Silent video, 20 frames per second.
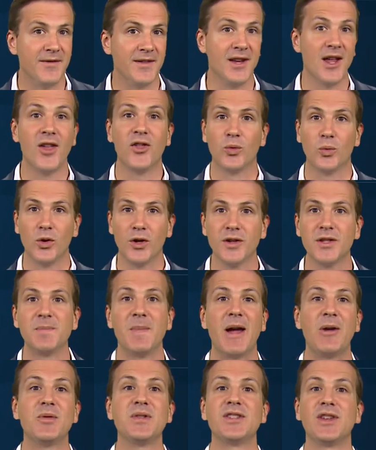In other words,
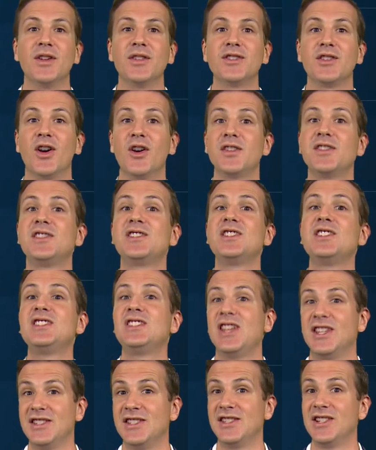my results are
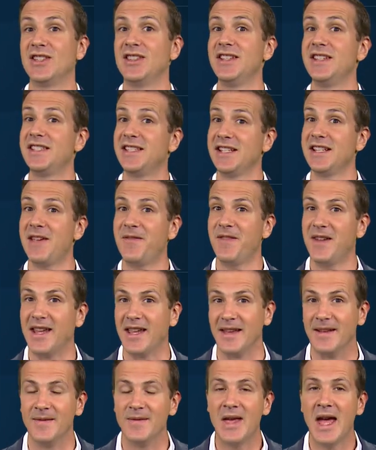statistically
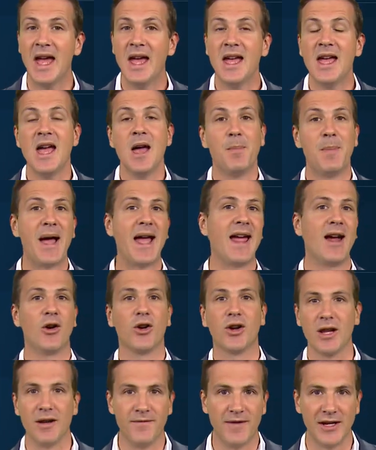significant. By our
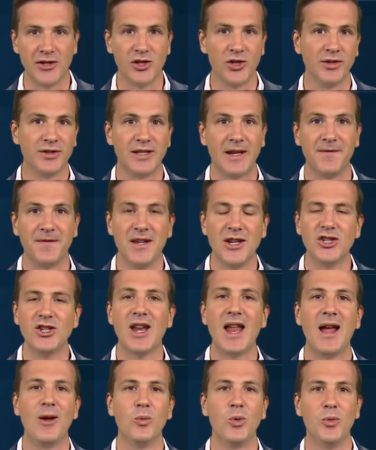conventional definition,
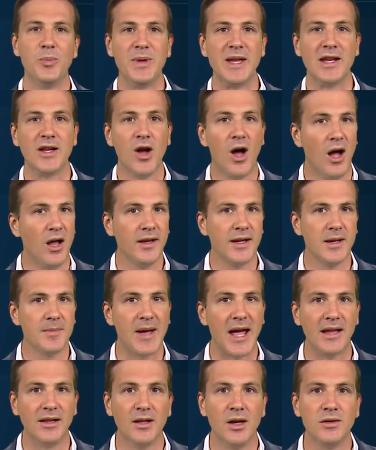I will be calling
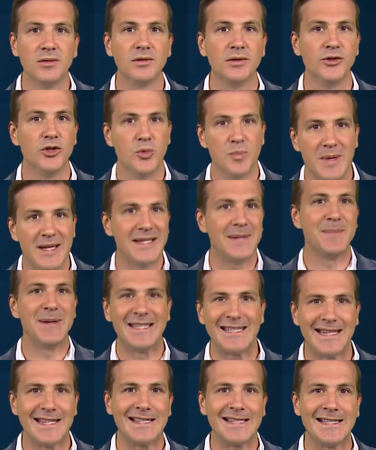my local
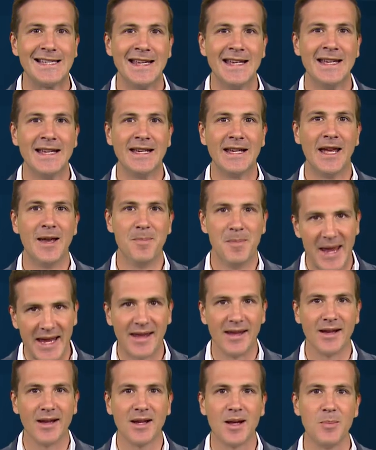numismatist and
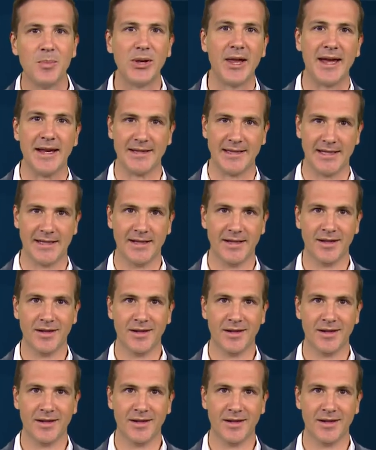making a complaint.